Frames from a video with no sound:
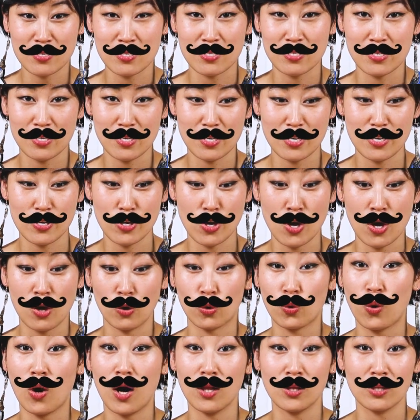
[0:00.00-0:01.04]
see
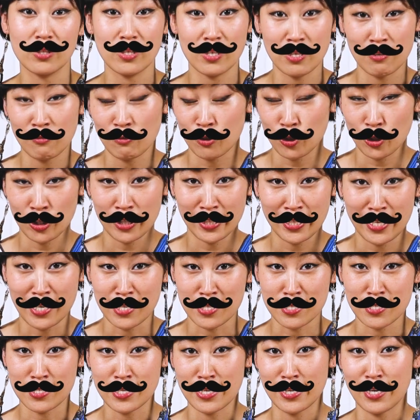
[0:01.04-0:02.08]
quality
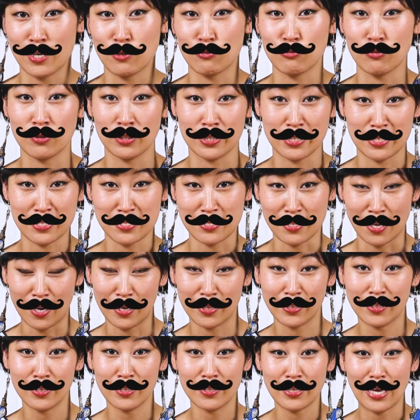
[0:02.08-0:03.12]
ingredients, they get really
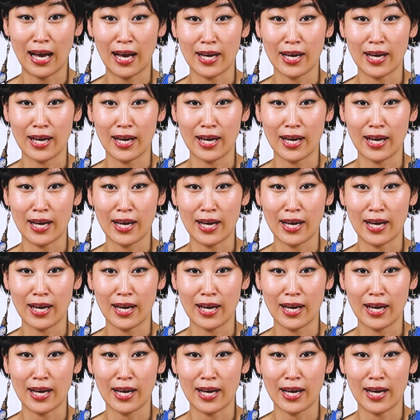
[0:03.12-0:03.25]
excited.